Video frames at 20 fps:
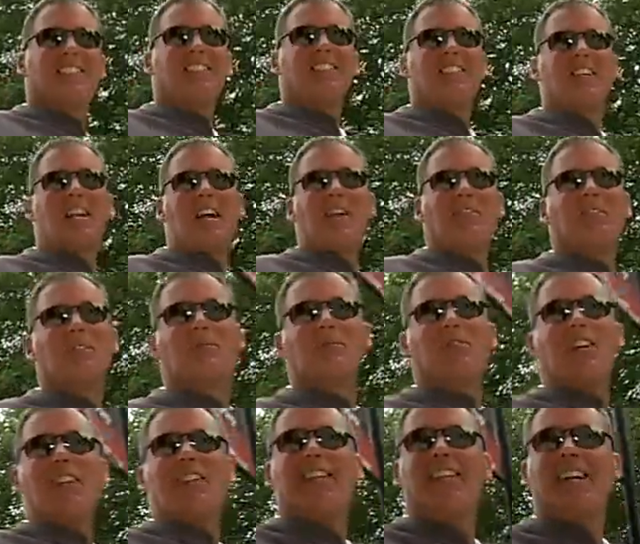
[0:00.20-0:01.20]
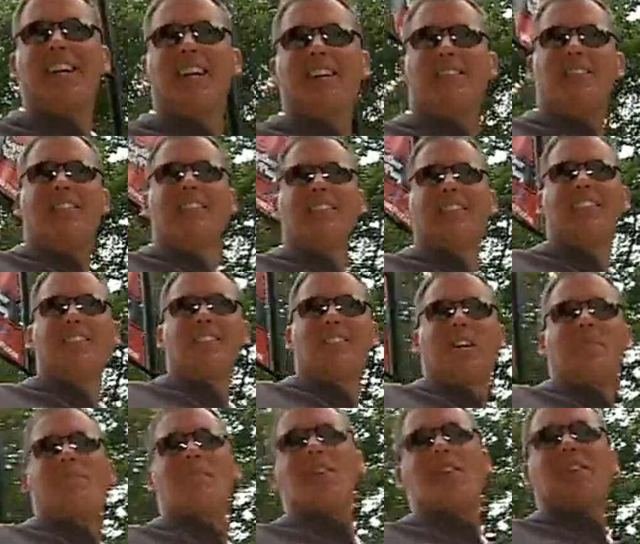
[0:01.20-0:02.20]
Gonna have some fun today. Good.
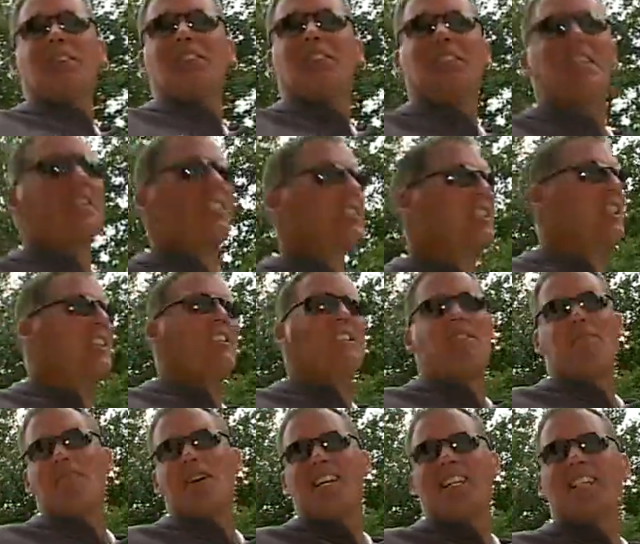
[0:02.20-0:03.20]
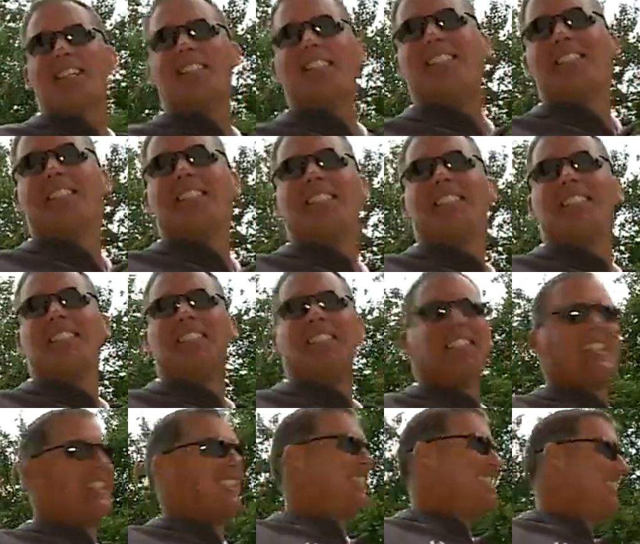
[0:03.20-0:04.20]
Come here instead of sitting in meetings.
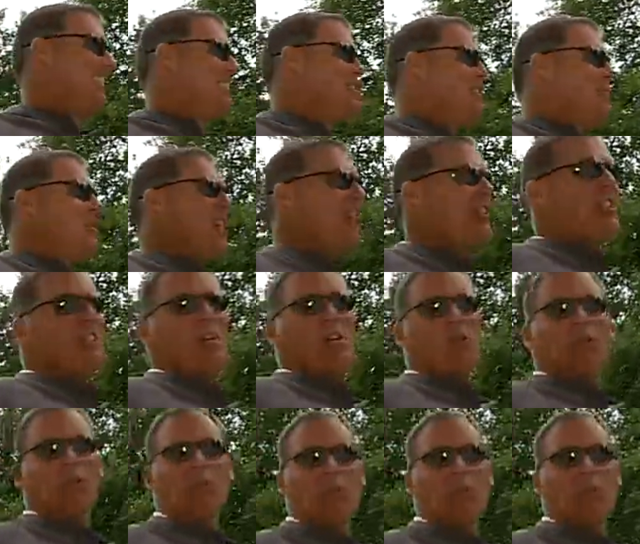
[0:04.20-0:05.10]
Watch the O's